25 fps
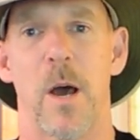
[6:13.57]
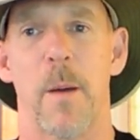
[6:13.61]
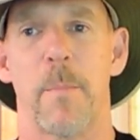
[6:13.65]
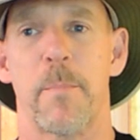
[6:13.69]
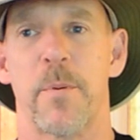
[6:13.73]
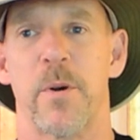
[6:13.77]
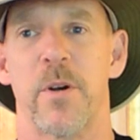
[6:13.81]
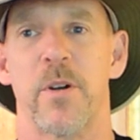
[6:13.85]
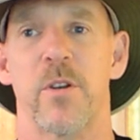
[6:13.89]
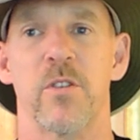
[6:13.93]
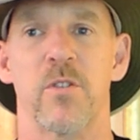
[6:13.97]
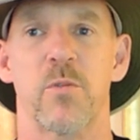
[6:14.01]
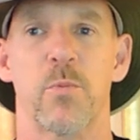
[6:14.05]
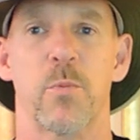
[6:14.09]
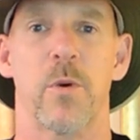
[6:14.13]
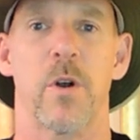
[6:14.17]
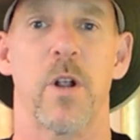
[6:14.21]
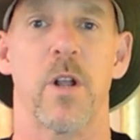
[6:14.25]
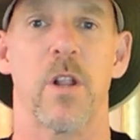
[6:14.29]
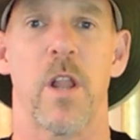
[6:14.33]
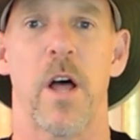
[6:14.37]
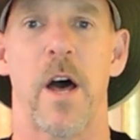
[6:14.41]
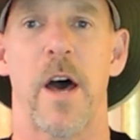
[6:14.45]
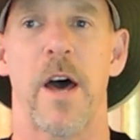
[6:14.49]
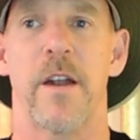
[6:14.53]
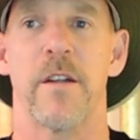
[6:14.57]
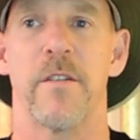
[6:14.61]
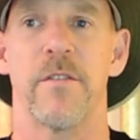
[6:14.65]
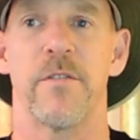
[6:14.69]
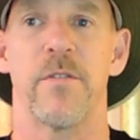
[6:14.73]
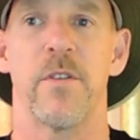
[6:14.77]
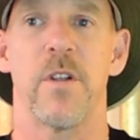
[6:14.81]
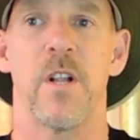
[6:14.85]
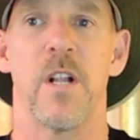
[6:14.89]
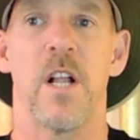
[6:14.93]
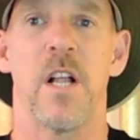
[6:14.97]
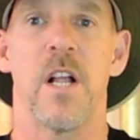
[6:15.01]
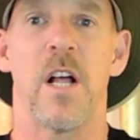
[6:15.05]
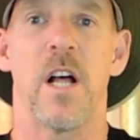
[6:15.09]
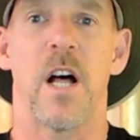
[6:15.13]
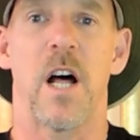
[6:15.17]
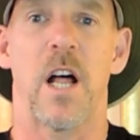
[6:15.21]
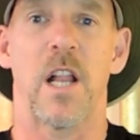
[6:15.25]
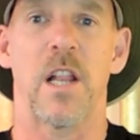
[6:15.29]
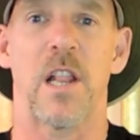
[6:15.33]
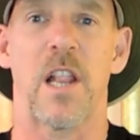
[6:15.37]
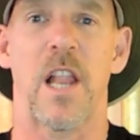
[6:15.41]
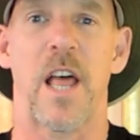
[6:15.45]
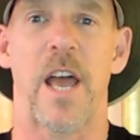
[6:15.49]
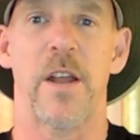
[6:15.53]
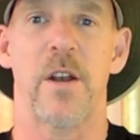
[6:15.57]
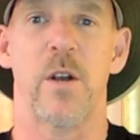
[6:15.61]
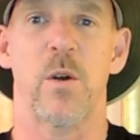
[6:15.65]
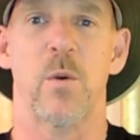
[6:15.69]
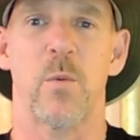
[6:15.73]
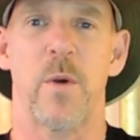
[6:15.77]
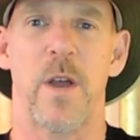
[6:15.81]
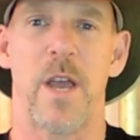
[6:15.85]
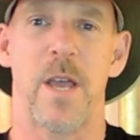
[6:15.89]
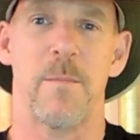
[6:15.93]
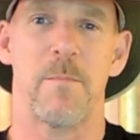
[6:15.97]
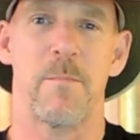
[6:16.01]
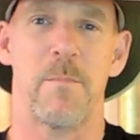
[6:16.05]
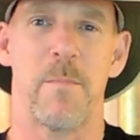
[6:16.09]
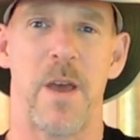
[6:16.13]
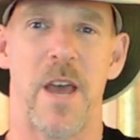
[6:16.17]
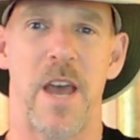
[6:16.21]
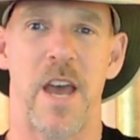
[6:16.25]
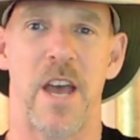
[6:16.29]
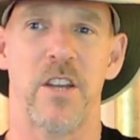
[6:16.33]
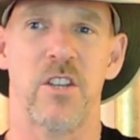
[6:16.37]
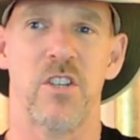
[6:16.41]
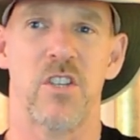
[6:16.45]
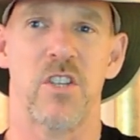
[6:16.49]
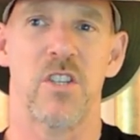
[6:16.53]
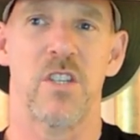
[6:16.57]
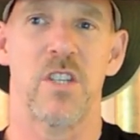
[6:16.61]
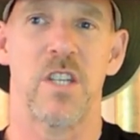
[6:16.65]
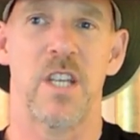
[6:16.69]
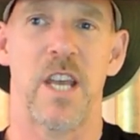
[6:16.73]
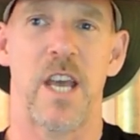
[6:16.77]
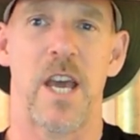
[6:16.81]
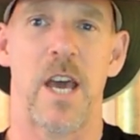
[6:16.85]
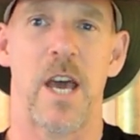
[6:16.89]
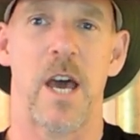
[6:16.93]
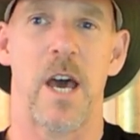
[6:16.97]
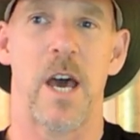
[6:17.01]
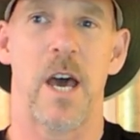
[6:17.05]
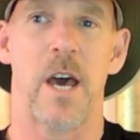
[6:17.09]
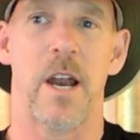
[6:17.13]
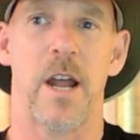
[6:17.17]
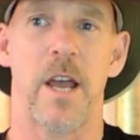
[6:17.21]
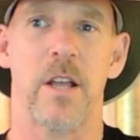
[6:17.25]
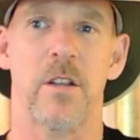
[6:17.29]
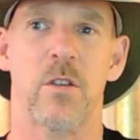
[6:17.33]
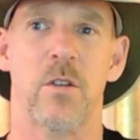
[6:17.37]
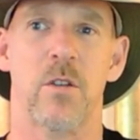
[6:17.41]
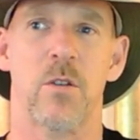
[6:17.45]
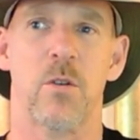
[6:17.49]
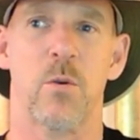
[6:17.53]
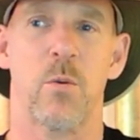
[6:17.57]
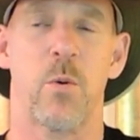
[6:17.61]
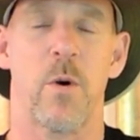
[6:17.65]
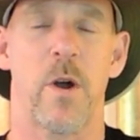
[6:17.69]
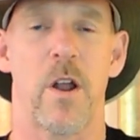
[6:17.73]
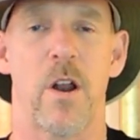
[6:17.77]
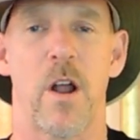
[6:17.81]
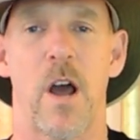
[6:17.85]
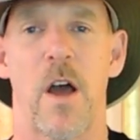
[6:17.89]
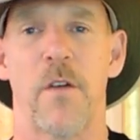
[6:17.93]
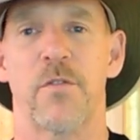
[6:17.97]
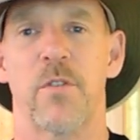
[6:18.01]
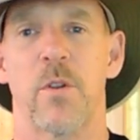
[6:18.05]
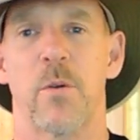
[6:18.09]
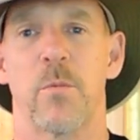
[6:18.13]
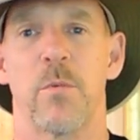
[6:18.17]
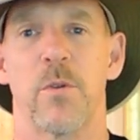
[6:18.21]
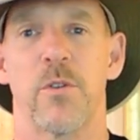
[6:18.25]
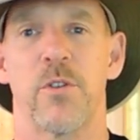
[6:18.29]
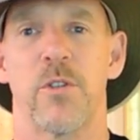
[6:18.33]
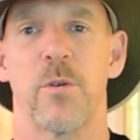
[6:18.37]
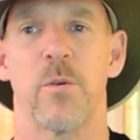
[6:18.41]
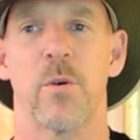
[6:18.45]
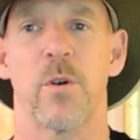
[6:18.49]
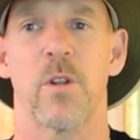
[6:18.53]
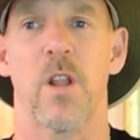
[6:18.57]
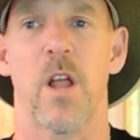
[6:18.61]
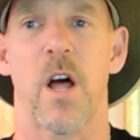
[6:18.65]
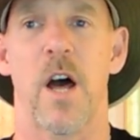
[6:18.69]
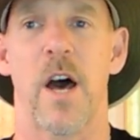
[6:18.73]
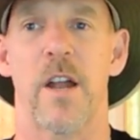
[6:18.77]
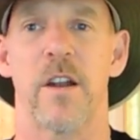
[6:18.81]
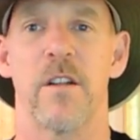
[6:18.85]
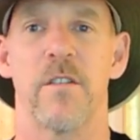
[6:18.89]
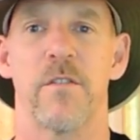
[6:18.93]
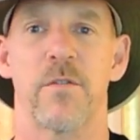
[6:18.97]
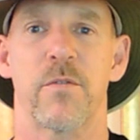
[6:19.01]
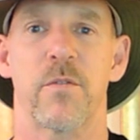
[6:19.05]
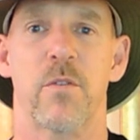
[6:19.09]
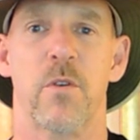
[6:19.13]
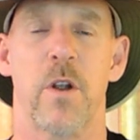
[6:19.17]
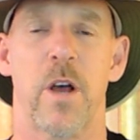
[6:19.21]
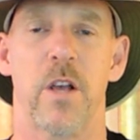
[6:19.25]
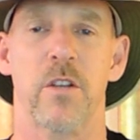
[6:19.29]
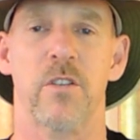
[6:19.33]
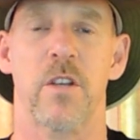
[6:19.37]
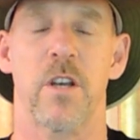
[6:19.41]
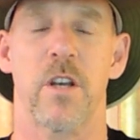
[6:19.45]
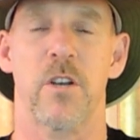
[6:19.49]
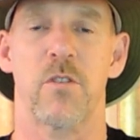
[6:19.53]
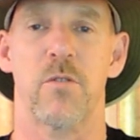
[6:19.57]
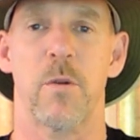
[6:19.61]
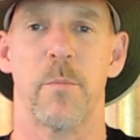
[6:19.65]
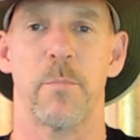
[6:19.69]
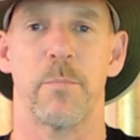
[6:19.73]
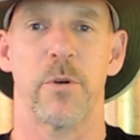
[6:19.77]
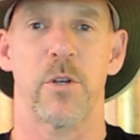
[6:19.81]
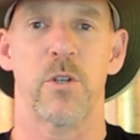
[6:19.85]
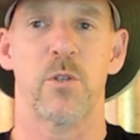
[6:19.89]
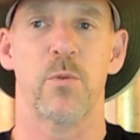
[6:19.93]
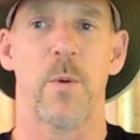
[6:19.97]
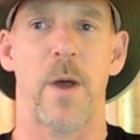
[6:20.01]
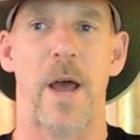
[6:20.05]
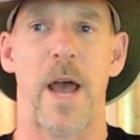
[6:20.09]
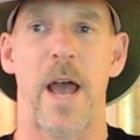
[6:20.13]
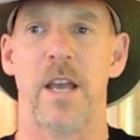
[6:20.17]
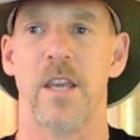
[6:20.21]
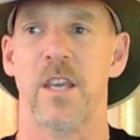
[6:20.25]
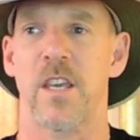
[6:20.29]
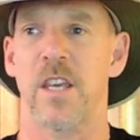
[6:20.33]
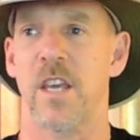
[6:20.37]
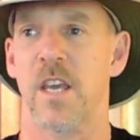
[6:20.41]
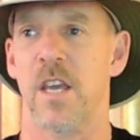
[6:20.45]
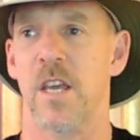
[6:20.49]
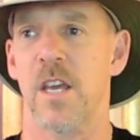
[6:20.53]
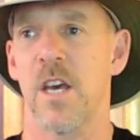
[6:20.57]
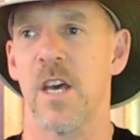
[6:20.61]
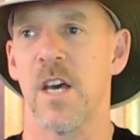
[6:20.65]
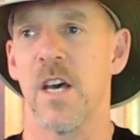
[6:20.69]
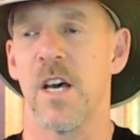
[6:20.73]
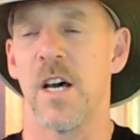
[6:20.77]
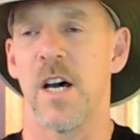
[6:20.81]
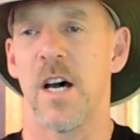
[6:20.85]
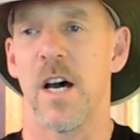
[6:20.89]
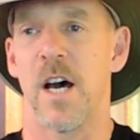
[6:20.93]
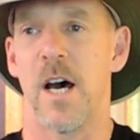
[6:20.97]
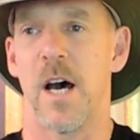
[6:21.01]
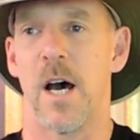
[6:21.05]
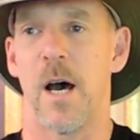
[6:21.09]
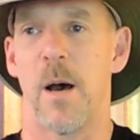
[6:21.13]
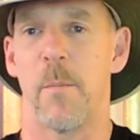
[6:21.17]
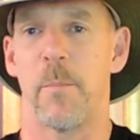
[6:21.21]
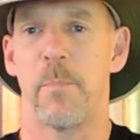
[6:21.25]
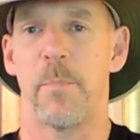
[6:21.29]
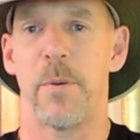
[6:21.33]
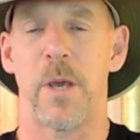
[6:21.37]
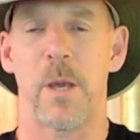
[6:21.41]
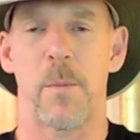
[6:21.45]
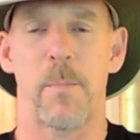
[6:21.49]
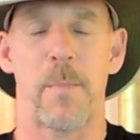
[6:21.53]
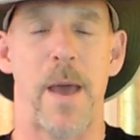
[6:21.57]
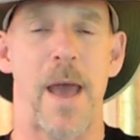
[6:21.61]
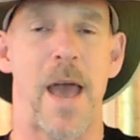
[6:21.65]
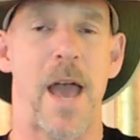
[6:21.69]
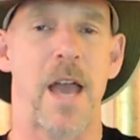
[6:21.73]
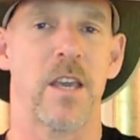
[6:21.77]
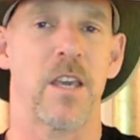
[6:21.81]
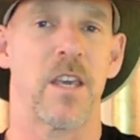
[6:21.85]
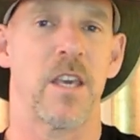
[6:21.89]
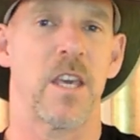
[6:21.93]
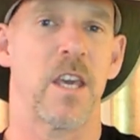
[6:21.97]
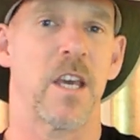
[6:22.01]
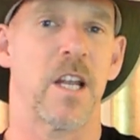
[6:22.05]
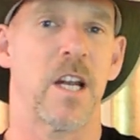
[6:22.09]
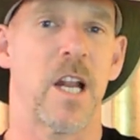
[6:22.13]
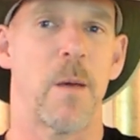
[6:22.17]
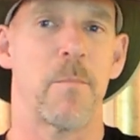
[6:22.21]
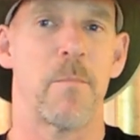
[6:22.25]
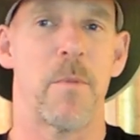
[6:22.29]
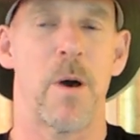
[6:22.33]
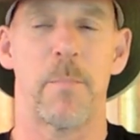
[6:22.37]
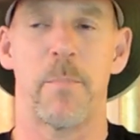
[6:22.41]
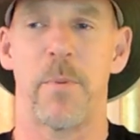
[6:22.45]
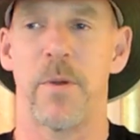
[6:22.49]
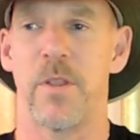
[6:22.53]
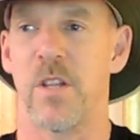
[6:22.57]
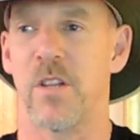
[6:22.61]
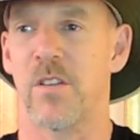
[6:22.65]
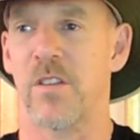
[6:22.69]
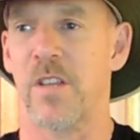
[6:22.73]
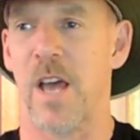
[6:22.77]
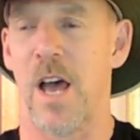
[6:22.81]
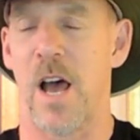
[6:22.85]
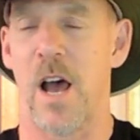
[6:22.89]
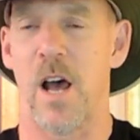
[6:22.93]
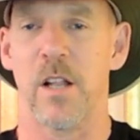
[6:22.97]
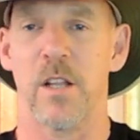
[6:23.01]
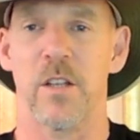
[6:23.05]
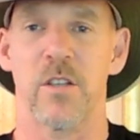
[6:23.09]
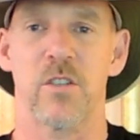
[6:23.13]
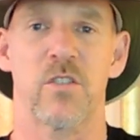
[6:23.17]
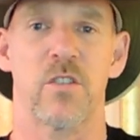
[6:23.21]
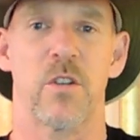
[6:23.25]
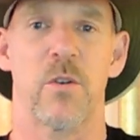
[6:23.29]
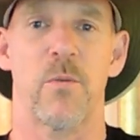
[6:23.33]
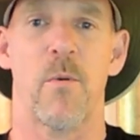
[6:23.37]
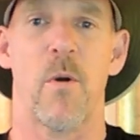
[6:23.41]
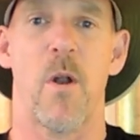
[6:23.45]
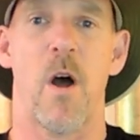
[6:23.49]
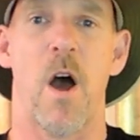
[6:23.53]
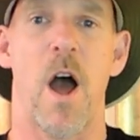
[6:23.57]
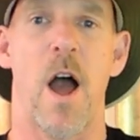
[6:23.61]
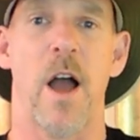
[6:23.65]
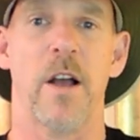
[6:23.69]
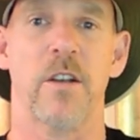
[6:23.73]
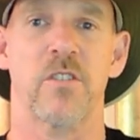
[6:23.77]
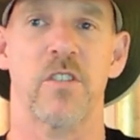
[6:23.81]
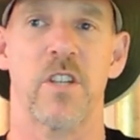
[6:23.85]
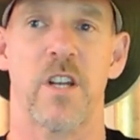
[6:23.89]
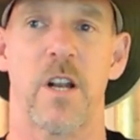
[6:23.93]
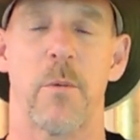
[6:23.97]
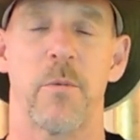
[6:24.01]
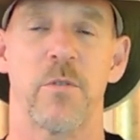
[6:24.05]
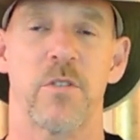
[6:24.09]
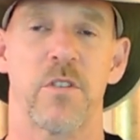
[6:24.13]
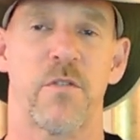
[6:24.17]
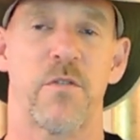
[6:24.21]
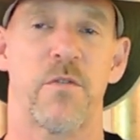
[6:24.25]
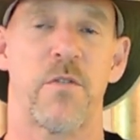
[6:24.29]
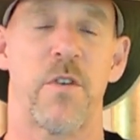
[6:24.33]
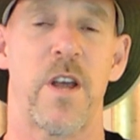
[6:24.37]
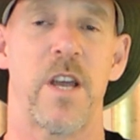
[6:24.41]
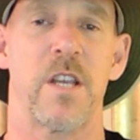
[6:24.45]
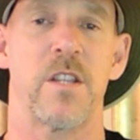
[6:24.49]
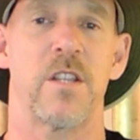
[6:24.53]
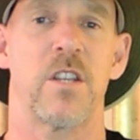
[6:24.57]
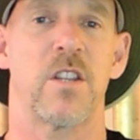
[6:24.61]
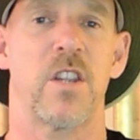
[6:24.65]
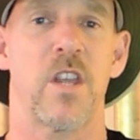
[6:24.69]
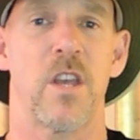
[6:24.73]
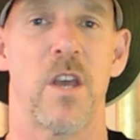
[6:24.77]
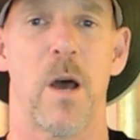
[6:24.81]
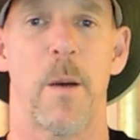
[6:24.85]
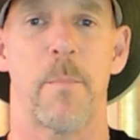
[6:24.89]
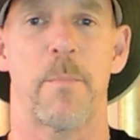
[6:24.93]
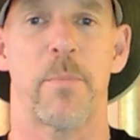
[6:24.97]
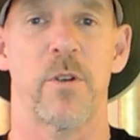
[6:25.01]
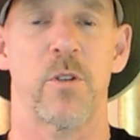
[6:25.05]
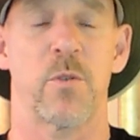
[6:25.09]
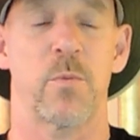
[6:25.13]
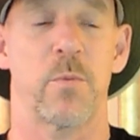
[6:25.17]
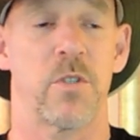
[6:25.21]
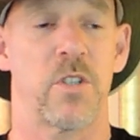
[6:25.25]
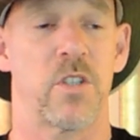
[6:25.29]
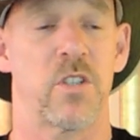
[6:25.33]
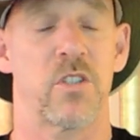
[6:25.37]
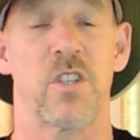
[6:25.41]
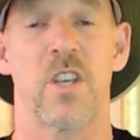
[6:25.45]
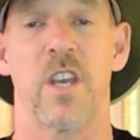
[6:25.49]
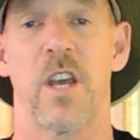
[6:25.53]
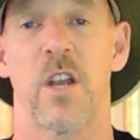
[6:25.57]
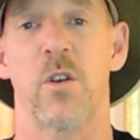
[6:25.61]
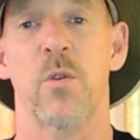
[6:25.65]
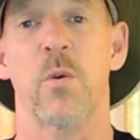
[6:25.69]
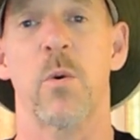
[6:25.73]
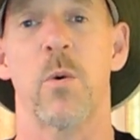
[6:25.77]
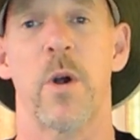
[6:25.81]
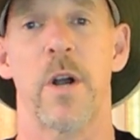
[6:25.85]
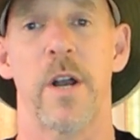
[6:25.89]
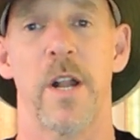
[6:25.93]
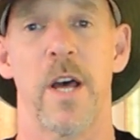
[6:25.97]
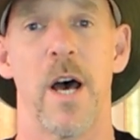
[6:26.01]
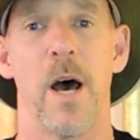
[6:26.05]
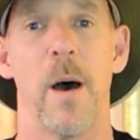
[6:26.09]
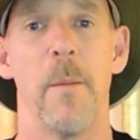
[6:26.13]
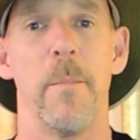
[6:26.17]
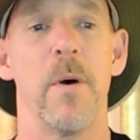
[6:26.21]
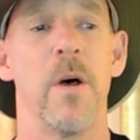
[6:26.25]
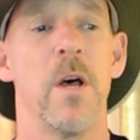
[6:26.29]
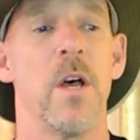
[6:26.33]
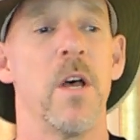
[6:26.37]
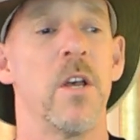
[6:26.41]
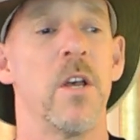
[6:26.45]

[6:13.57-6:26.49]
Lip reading: uppers were a lighter weight mesh, and I quite often will do a lot of cross-country bushwhacking, peak bagging, and I'm up in the talus and rocks, and I was afraid that the uppers would just get torn up.